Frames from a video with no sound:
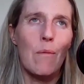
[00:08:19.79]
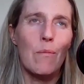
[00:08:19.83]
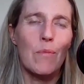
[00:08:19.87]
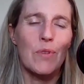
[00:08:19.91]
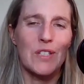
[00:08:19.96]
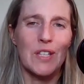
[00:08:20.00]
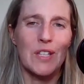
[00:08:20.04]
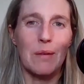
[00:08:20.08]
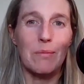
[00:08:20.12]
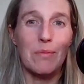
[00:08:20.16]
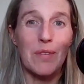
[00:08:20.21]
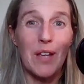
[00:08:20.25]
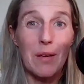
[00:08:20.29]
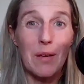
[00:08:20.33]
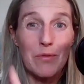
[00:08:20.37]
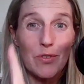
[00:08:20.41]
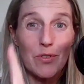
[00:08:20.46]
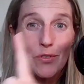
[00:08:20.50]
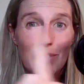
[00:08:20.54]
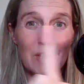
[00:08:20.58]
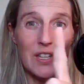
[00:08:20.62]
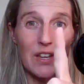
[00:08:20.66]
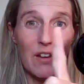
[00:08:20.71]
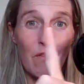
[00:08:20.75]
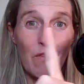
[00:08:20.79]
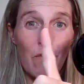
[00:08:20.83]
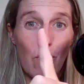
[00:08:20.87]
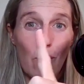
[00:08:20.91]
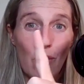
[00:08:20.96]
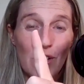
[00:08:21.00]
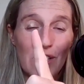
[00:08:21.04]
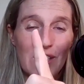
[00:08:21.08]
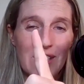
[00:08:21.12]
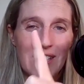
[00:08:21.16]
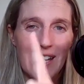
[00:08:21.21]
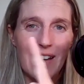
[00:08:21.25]
but sometimes you'll see a
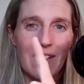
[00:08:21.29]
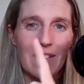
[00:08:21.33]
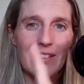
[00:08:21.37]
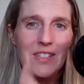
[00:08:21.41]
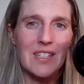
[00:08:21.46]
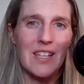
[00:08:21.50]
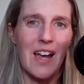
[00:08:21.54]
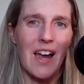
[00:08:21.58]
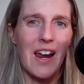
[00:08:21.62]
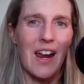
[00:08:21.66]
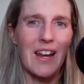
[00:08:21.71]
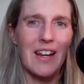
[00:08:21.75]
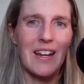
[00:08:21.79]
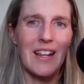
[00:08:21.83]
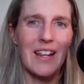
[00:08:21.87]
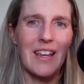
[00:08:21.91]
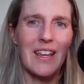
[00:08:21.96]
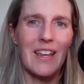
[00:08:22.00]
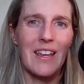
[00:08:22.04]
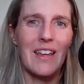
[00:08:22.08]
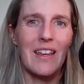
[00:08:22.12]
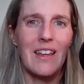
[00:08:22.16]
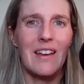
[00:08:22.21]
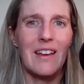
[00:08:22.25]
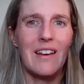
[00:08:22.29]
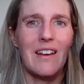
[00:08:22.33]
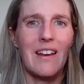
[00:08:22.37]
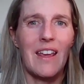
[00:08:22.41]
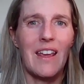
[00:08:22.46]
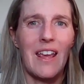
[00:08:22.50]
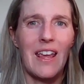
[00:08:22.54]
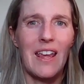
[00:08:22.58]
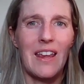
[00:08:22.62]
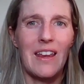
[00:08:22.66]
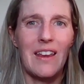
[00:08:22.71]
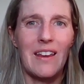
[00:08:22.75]
for sale sign in
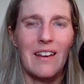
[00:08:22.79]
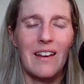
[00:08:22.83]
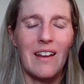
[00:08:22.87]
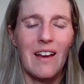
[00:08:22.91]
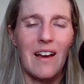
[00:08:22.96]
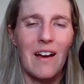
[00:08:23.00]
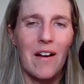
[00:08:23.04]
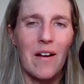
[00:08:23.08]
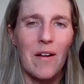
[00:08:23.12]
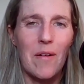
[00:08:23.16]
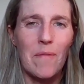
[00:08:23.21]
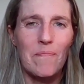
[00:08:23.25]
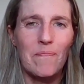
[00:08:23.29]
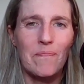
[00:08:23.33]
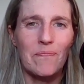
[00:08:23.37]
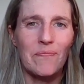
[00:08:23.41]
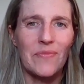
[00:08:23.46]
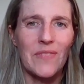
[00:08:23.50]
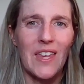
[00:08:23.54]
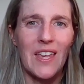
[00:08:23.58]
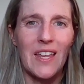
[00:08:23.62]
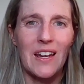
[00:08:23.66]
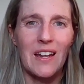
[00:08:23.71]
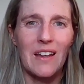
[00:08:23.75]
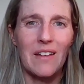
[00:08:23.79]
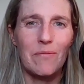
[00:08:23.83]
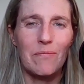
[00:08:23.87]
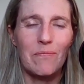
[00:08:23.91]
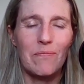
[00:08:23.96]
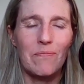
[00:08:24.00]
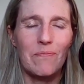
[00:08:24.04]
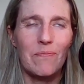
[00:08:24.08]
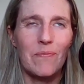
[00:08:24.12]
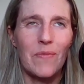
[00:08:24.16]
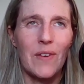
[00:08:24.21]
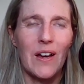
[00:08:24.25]

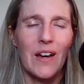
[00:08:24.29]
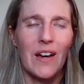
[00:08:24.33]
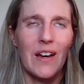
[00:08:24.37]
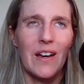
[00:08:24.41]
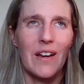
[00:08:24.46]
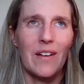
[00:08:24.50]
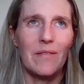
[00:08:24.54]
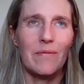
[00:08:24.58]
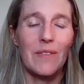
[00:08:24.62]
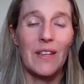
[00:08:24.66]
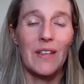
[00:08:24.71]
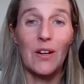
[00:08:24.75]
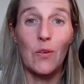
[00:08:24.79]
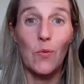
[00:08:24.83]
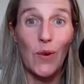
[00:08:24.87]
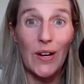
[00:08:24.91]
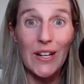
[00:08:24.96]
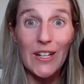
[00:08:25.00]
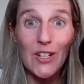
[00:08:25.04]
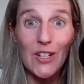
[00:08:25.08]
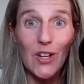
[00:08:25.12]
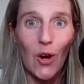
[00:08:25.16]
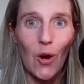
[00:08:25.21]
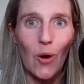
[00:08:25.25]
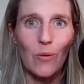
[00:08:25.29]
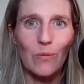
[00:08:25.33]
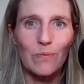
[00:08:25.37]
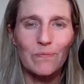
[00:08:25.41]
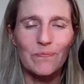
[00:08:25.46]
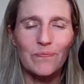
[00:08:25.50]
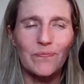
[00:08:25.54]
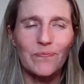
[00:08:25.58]
a window.